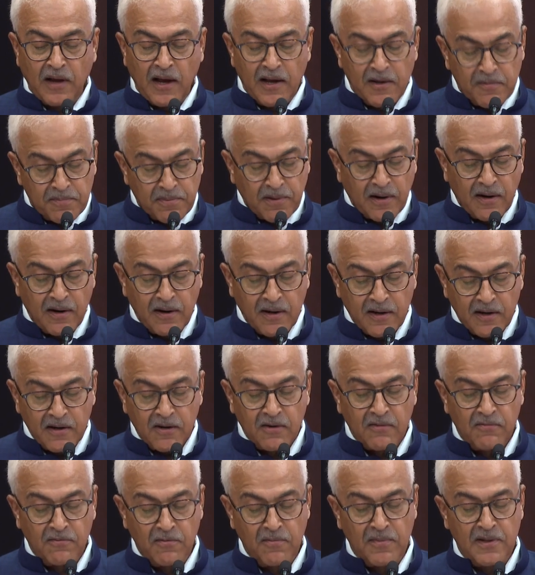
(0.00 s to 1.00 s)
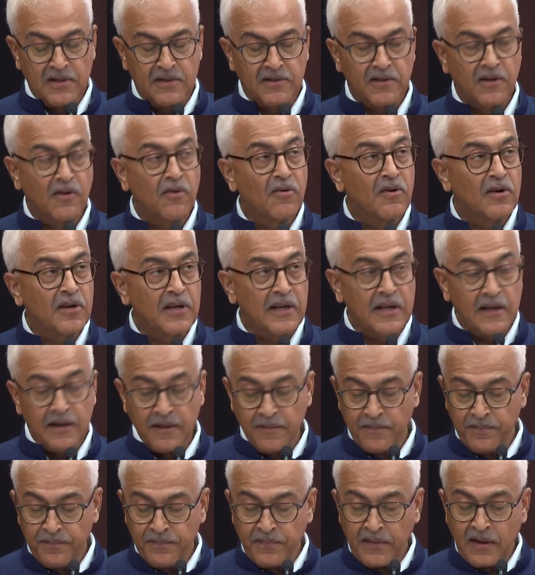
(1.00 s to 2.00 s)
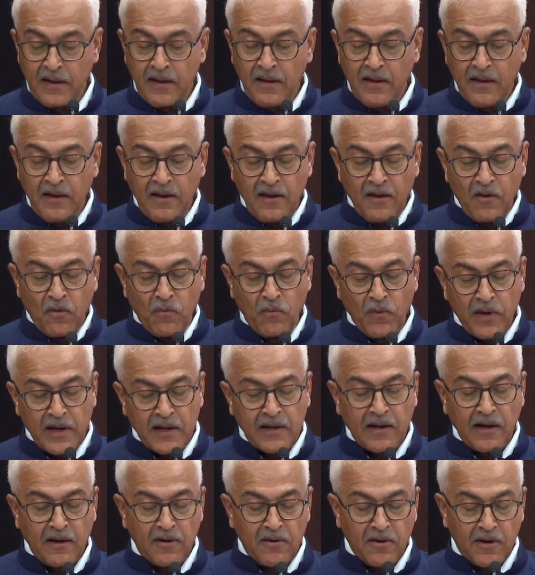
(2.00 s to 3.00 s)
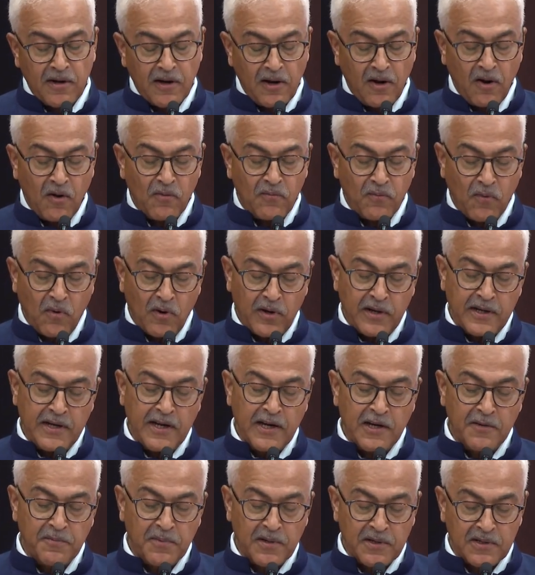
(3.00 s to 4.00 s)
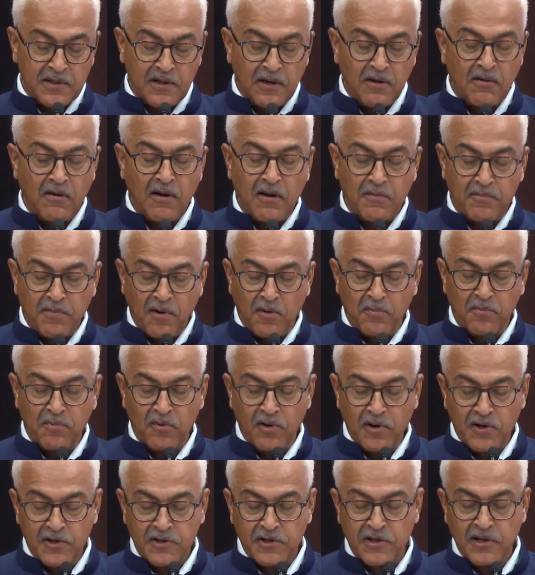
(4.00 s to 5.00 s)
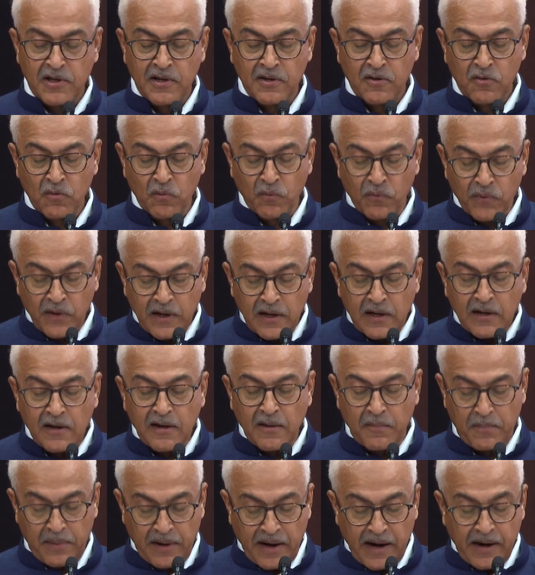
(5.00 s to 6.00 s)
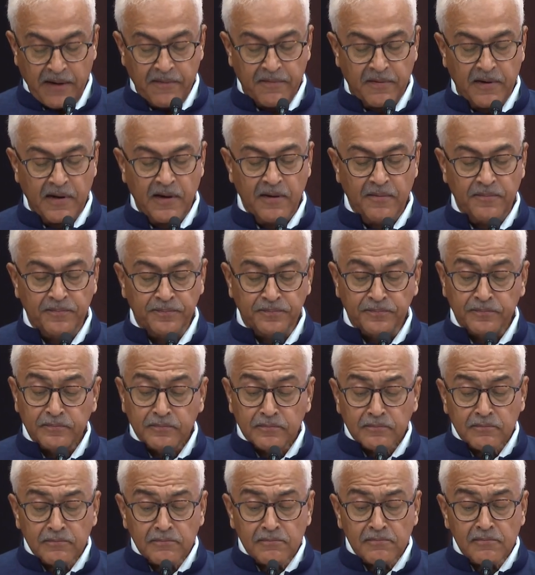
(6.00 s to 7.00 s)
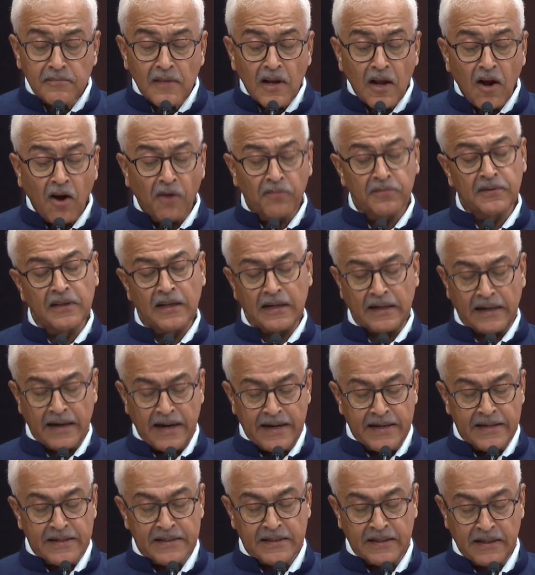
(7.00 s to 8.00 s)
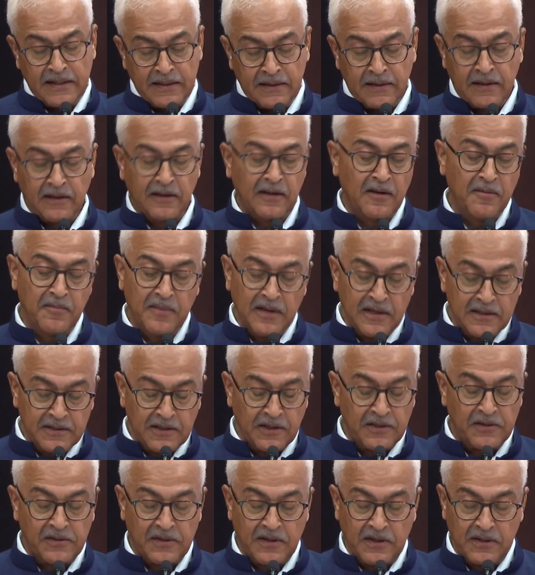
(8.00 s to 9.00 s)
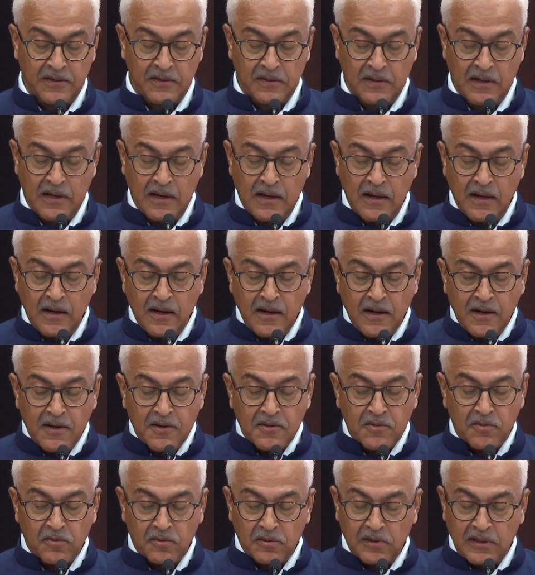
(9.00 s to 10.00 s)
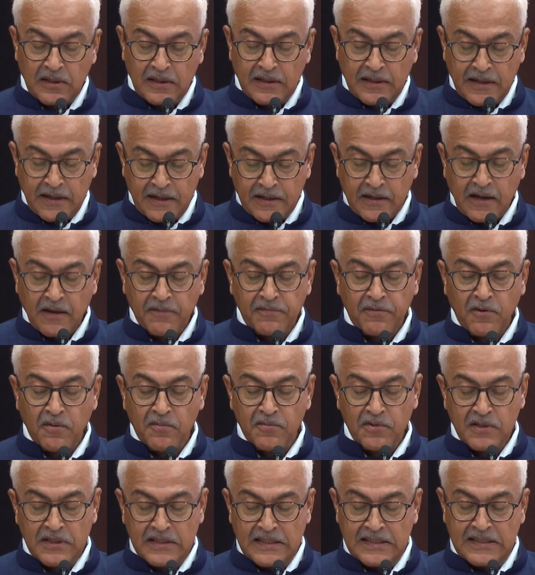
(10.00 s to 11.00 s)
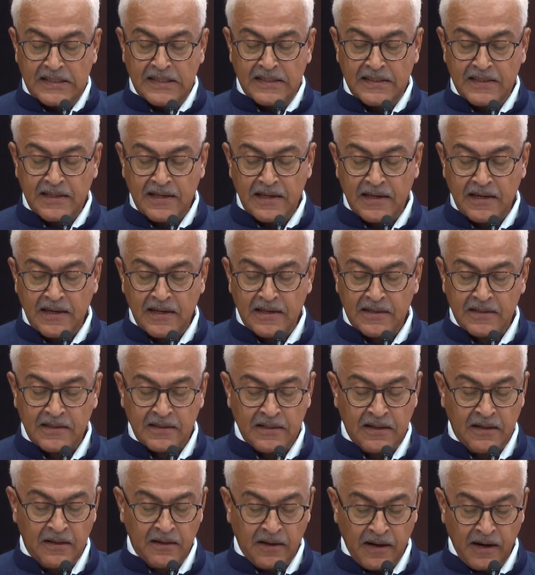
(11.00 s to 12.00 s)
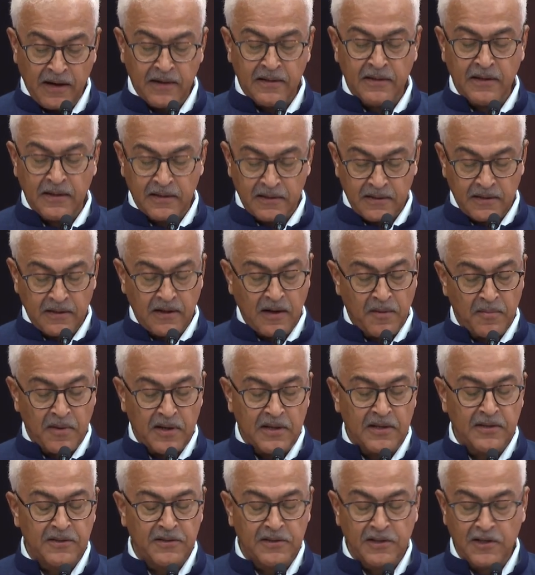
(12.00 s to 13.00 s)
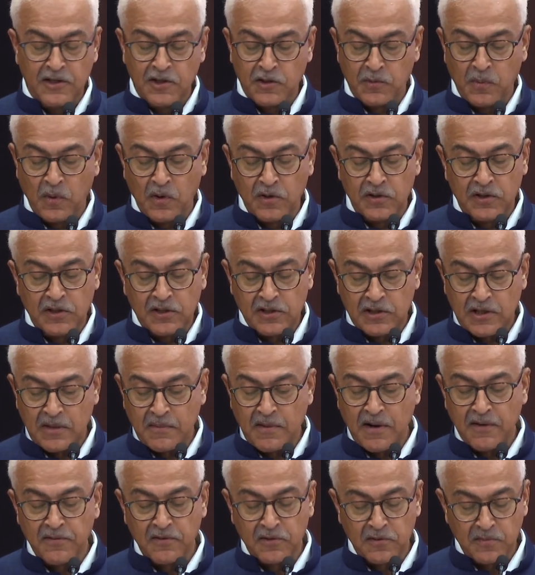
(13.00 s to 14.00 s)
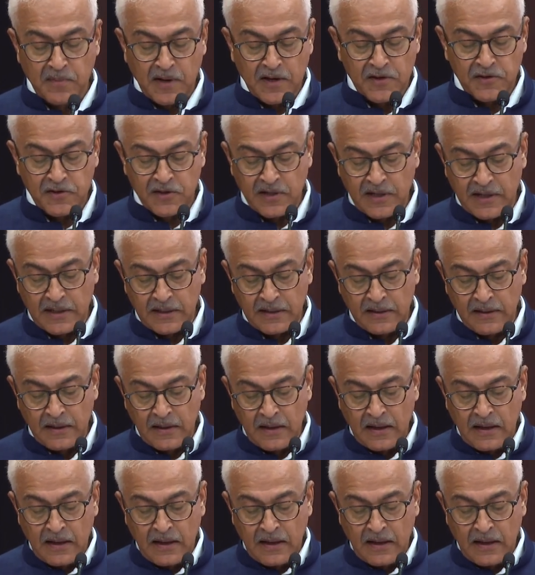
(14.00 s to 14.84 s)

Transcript: high priority to women's security. We cannot allow 48% of our population to feel deprived of their rights in the criminal justice. So the data from CCTNS and the emergency response system I was mentioning